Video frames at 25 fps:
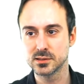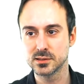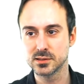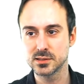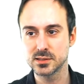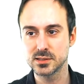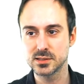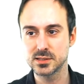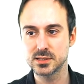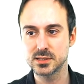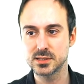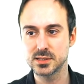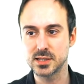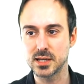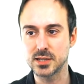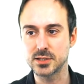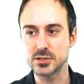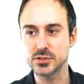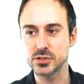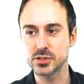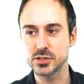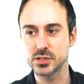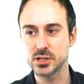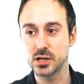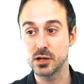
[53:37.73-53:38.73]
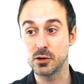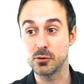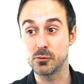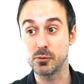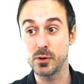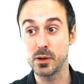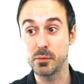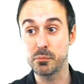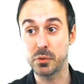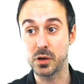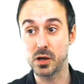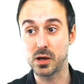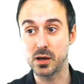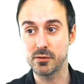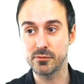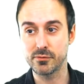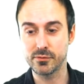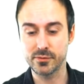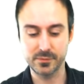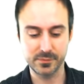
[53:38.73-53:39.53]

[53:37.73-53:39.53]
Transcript: such a ripoff?